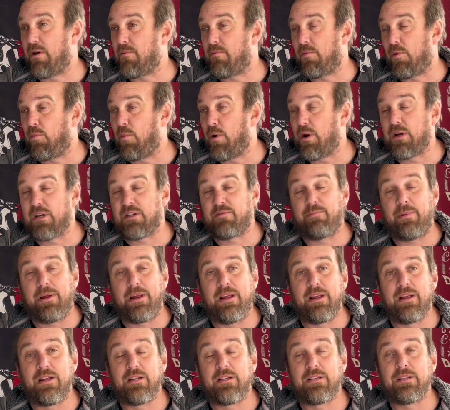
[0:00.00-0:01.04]
of my worst
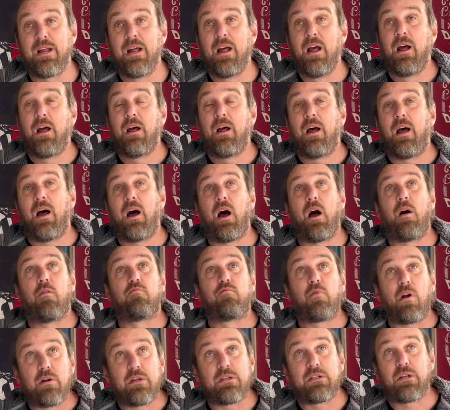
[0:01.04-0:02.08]
beers, uh,
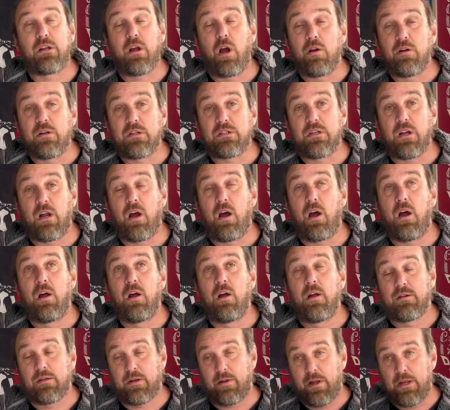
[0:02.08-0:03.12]
Roaster Coaster,
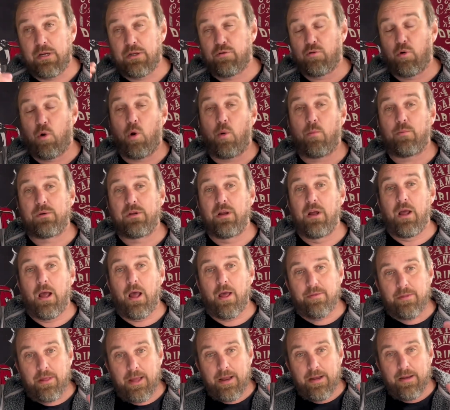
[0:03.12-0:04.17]
so they dropped,
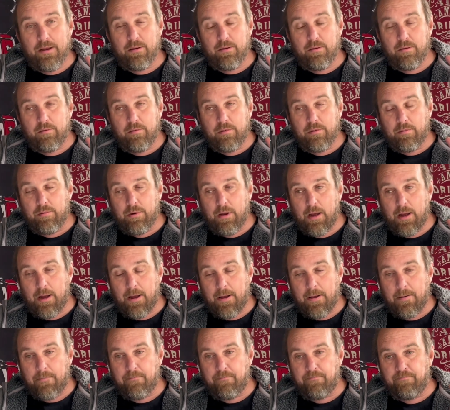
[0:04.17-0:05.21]
and then
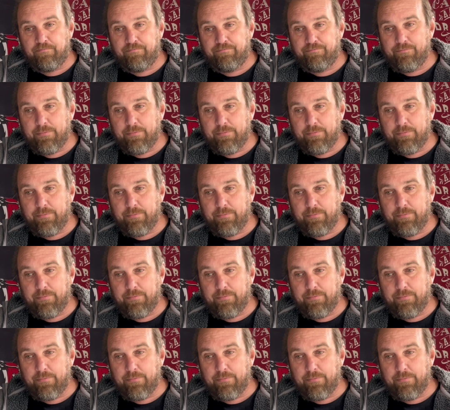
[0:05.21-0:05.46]
um,